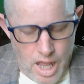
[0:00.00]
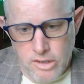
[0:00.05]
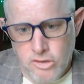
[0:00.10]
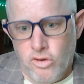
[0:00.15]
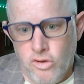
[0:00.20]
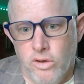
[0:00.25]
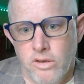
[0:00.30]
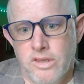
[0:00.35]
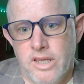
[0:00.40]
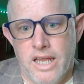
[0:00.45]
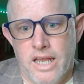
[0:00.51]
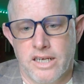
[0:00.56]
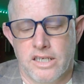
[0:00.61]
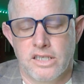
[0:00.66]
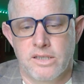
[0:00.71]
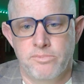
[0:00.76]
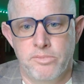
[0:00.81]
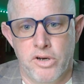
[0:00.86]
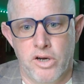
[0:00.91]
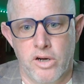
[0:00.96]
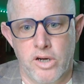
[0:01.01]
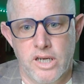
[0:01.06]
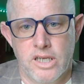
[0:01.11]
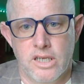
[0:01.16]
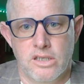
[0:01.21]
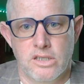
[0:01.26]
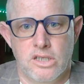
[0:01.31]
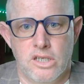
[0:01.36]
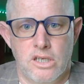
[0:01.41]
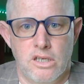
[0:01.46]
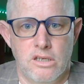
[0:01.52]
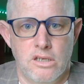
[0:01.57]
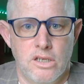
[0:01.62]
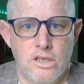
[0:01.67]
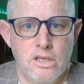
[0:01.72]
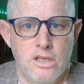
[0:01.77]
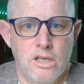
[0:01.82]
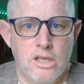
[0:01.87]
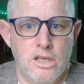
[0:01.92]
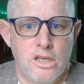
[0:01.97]
I took that experience
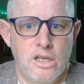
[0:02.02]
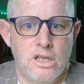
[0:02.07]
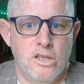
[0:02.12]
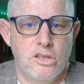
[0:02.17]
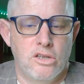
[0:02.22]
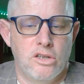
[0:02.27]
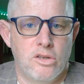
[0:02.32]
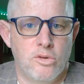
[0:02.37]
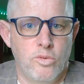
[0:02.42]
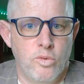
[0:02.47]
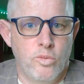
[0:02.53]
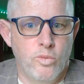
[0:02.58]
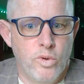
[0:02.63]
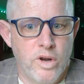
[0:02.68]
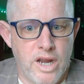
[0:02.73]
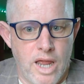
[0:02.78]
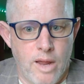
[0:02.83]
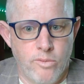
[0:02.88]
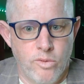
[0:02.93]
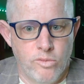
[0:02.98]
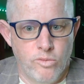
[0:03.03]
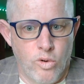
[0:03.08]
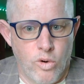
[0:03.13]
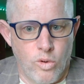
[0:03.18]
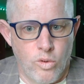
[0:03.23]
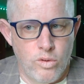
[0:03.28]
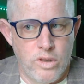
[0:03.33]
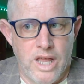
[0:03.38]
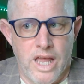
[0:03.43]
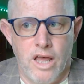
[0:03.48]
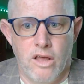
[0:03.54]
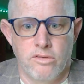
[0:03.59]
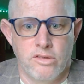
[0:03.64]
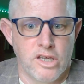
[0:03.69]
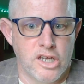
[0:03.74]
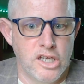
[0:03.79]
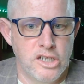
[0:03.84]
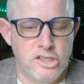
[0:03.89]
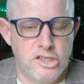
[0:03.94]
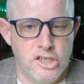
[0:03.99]
when I would roll
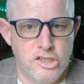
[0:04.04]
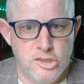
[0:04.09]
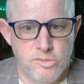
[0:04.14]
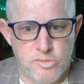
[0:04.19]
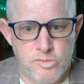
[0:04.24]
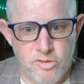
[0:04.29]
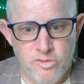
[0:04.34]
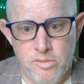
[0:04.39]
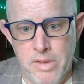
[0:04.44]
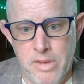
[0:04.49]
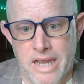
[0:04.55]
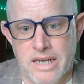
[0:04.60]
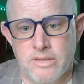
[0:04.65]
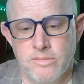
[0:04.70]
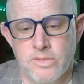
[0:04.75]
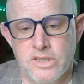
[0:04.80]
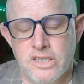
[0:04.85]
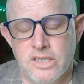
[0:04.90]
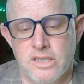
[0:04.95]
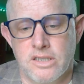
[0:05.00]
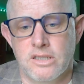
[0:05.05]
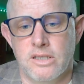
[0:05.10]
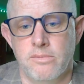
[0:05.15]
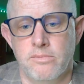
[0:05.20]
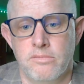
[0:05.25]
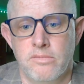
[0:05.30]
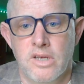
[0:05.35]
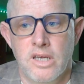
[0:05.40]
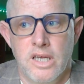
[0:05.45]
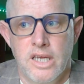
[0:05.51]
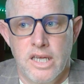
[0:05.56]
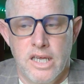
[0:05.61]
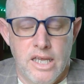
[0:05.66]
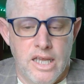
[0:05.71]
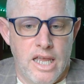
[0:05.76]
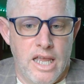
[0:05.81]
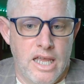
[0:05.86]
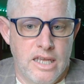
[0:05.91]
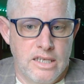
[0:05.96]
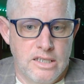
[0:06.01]
out the continuous improvement management system
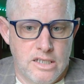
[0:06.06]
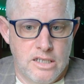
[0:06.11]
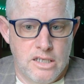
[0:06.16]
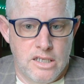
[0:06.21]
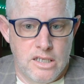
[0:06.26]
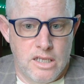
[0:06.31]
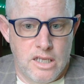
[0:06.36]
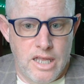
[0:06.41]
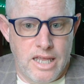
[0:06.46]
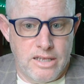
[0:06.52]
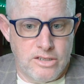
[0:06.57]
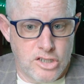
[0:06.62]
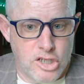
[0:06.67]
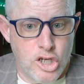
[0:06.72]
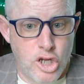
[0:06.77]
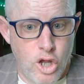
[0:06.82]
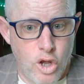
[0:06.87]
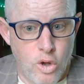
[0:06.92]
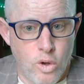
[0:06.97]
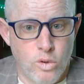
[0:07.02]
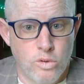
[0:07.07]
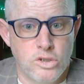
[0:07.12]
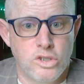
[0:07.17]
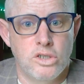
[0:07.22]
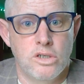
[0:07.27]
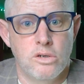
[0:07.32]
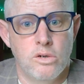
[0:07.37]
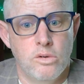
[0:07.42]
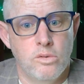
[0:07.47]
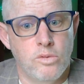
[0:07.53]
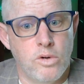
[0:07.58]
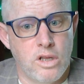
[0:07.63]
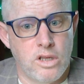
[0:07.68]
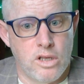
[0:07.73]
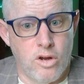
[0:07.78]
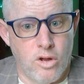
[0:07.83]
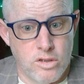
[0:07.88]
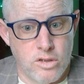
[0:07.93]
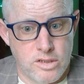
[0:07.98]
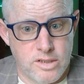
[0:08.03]
as a coach
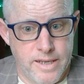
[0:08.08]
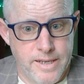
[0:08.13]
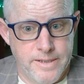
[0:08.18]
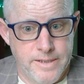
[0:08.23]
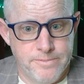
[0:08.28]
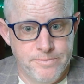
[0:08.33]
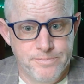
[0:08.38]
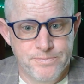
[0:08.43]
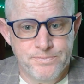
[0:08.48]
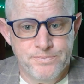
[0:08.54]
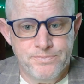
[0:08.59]
while at Allstate.